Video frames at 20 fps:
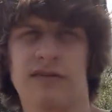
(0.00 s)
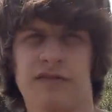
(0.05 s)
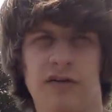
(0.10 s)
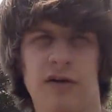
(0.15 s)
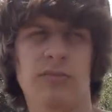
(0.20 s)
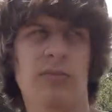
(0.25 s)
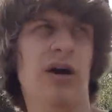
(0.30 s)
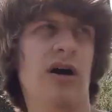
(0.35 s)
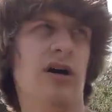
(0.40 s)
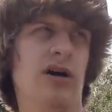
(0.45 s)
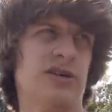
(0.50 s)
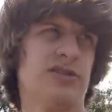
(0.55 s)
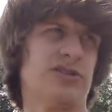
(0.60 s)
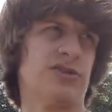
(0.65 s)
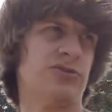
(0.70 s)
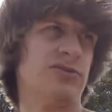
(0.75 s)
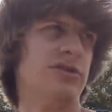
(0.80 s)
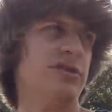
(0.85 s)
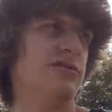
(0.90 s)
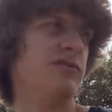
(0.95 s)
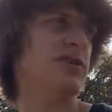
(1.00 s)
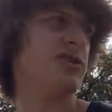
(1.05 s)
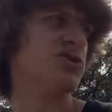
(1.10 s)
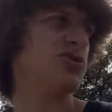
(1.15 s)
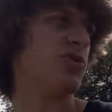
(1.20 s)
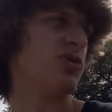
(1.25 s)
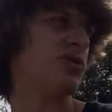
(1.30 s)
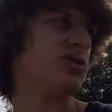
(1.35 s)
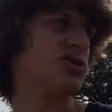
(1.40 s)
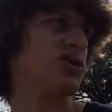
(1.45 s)
from a uh, certain
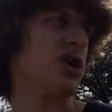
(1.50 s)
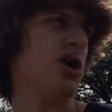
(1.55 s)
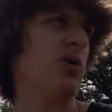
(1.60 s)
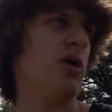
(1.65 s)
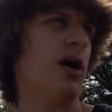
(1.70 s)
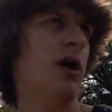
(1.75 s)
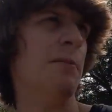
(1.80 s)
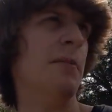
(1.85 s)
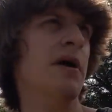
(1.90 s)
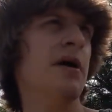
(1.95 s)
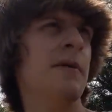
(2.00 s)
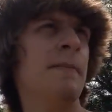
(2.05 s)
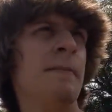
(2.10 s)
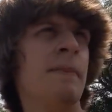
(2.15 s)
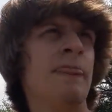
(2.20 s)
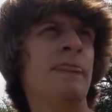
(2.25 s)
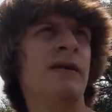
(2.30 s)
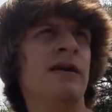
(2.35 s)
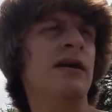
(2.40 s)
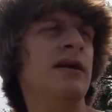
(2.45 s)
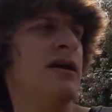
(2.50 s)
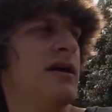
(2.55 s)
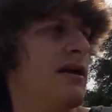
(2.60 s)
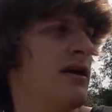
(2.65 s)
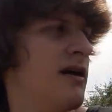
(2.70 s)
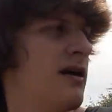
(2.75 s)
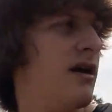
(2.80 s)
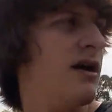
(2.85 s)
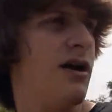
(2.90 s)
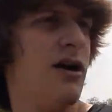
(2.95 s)
individual. So, um,
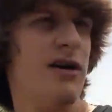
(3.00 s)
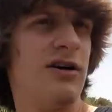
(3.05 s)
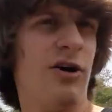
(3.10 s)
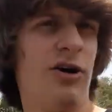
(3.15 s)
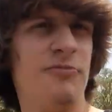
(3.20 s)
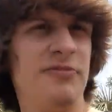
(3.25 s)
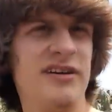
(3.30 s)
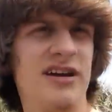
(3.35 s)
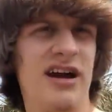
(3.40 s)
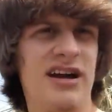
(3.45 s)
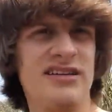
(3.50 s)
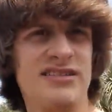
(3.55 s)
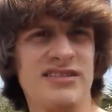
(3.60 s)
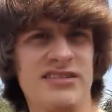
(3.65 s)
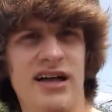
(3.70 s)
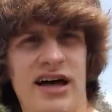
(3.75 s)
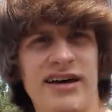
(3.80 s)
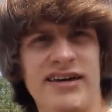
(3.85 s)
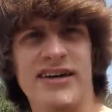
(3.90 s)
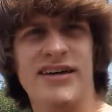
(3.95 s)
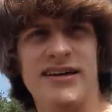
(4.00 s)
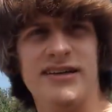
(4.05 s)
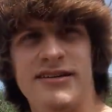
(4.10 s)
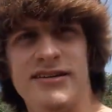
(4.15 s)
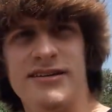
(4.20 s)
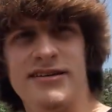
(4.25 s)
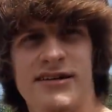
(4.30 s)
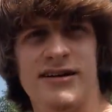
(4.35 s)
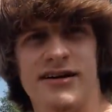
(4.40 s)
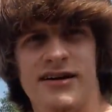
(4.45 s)
hope you guys like it.
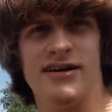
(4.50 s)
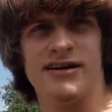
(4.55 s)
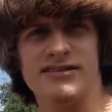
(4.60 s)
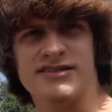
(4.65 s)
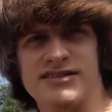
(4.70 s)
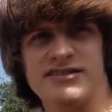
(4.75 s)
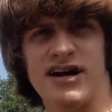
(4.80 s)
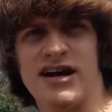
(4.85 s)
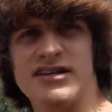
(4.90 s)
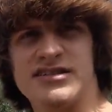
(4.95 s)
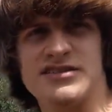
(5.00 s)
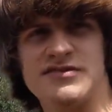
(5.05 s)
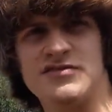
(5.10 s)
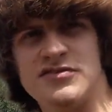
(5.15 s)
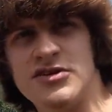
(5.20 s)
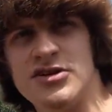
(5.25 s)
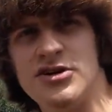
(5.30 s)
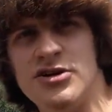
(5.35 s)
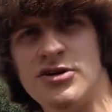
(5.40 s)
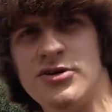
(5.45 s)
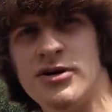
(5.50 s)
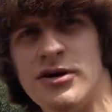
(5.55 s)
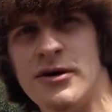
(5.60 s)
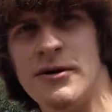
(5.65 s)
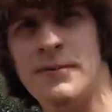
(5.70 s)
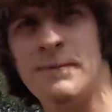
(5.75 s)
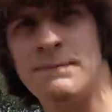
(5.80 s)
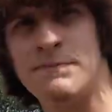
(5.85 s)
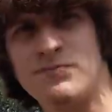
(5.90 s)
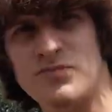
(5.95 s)
It's a nice view.
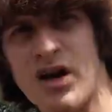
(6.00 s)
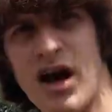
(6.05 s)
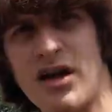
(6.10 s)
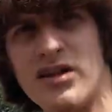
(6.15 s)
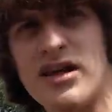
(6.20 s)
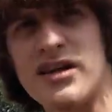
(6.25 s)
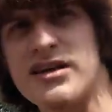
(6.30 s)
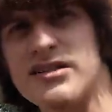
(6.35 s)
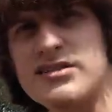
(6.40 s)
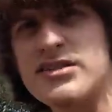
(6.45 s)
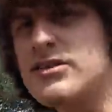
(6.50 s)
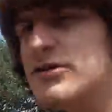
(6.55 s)
I like it